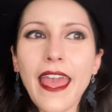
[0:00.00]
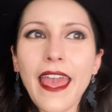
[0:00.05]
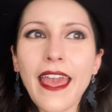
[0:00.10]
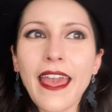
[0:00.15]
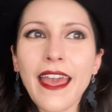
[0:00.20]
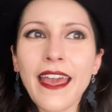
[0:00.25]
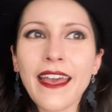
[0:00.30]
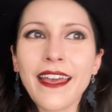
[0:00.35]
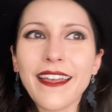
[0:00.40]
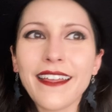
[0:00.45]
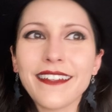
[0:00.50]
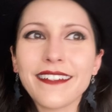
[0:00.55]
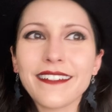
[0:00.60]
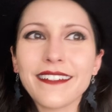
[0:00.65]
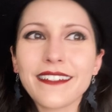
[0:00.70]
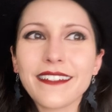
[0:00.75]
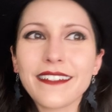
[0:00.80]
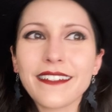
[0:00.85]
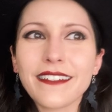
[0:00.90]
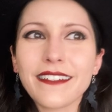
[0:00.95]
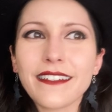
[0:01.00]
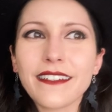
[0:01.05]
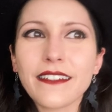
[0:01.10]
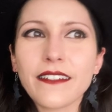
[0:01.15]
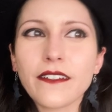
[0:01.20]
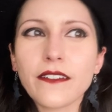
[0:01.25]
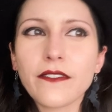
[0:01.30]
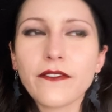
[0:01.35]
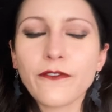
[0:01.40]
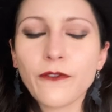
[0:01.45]
And
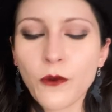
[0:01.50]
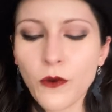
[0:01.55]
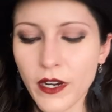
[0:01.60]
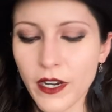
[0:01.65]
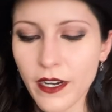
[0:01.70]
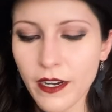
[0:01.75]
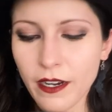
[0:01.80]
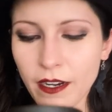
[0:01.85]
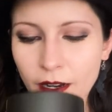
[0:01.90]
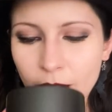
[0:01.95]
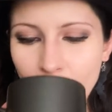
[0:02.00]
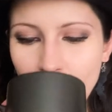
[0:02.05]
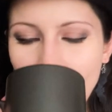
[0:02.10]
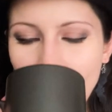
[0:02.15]
for